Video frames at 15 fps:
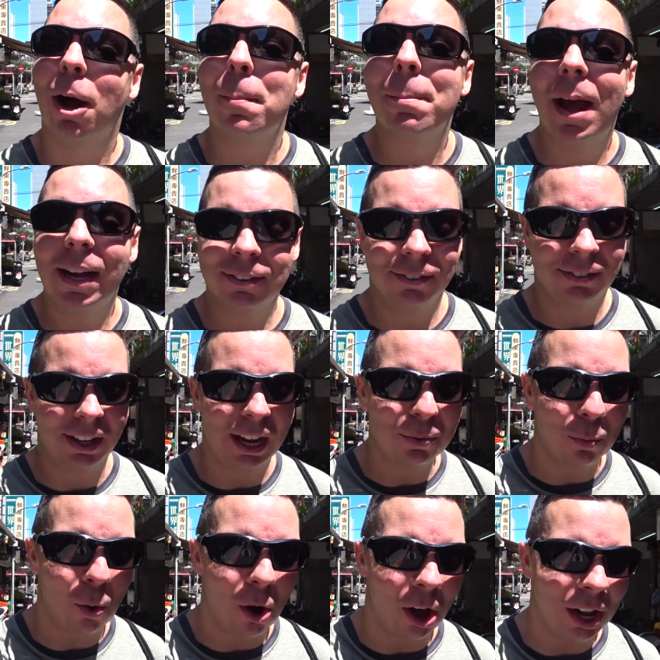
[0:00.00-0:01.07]
come back to
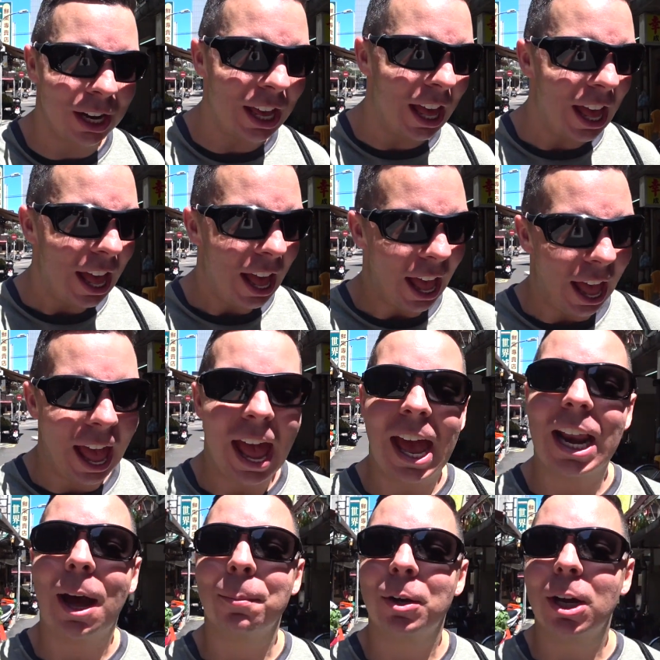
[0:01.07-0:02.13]
Taiwan
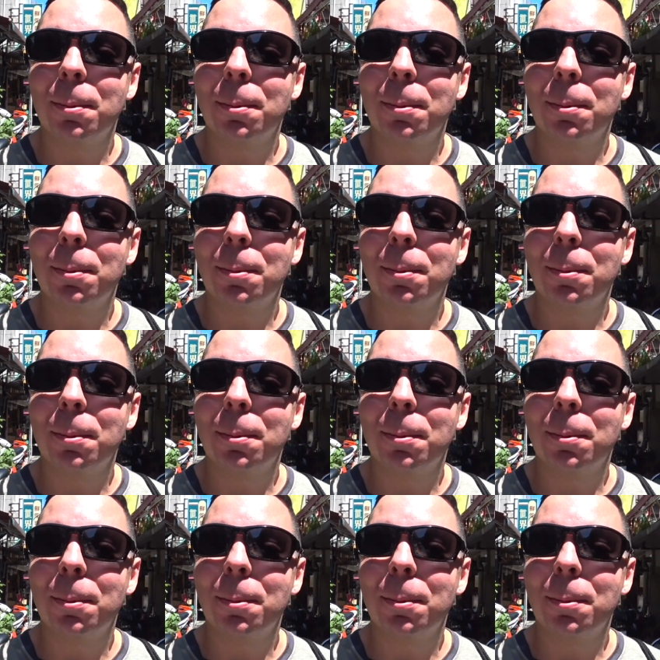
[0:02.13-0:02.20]
and I'm